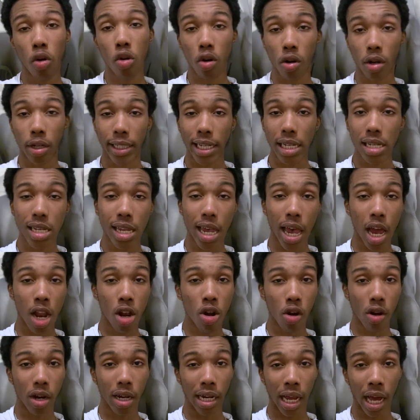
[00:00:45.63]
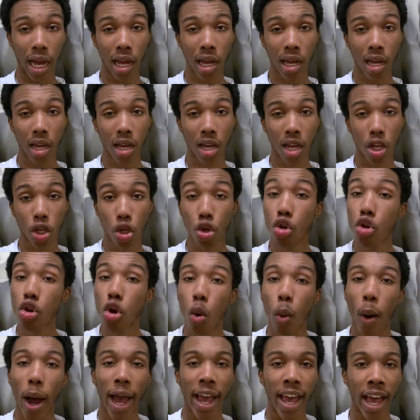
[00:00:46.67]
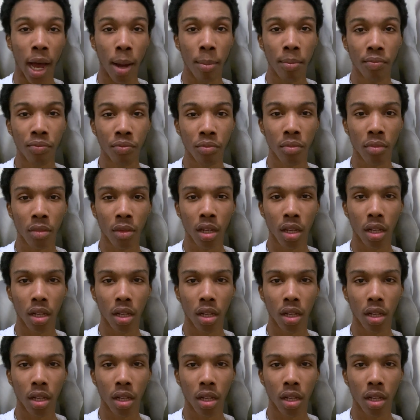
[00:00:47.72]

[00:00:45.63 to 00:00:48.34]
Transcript: fam. Look, this is getting long, innit? You know what I am.